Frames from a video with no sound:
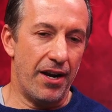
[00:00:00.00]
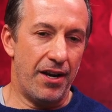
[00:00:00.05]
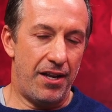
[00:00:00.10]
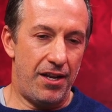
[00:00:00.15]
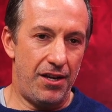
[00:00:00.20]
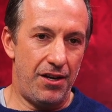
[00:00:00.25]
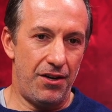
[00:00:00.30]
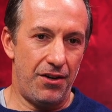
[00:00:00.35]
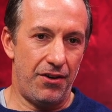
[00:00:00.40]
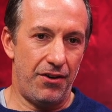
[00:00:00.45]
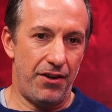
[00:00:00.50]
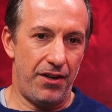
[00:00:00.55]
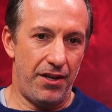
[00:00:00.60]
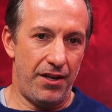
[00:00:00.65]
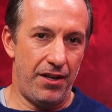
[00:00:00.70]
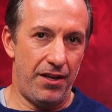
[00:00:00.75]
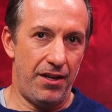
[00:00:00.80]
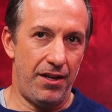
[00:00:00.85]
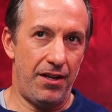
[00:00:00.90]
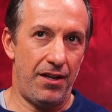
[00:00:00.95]
here
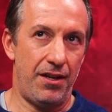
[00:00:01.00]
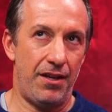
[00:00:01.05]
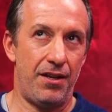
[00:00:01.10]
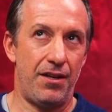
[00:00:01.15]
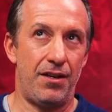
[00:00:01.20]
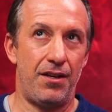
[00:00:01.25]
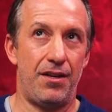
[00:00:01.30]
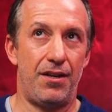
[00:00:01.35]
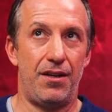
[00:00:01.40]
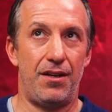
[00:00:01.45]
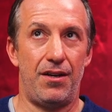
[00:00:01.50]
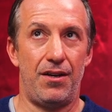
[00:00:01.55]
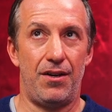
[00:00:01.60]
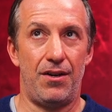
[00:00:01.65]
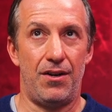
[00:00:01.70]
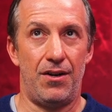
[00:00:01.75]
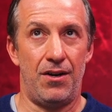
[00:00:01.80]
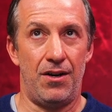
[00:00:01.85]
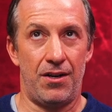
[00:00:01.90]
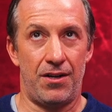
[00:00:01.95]
in
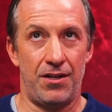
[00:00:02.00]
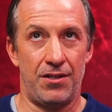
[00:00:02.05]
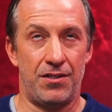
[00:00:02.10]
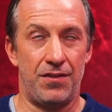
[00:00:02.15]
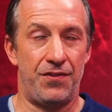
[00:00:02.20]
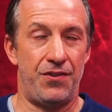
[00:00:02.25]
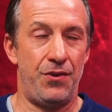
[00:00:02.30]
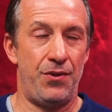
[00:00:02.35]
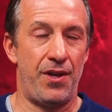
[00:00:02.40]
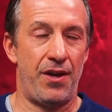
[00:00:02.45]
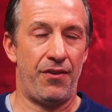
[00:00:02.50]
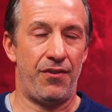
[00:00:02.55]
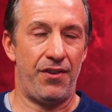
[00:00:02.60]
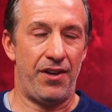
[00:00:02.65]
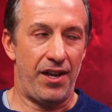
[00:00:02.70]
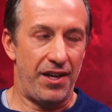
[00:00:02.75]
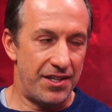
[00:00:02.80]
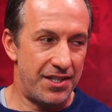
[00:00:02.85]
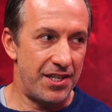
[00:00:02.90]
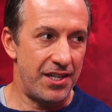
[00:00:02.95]
August of
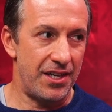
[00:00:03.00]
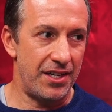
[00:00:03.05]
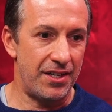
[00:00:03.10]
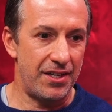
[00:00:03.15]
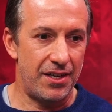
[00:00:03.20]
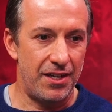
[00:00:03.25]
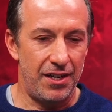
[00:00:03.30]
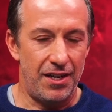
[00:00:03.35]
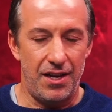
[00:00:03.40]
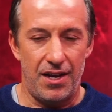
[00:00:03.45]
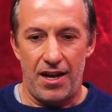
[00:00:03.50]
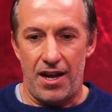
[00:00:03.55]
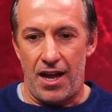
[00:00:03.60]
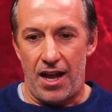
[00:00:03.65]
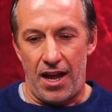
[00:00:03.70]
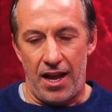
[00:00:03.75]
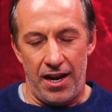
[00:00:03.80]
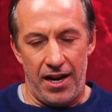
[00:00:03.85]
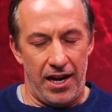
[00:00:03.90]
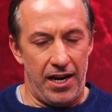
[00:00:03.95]
2018,
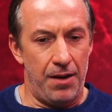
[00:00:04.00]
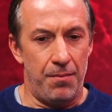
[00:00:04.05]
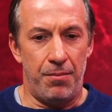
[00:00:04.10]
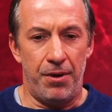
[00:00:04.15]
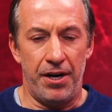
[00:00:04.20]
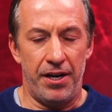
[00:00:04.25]
and I had a buddy,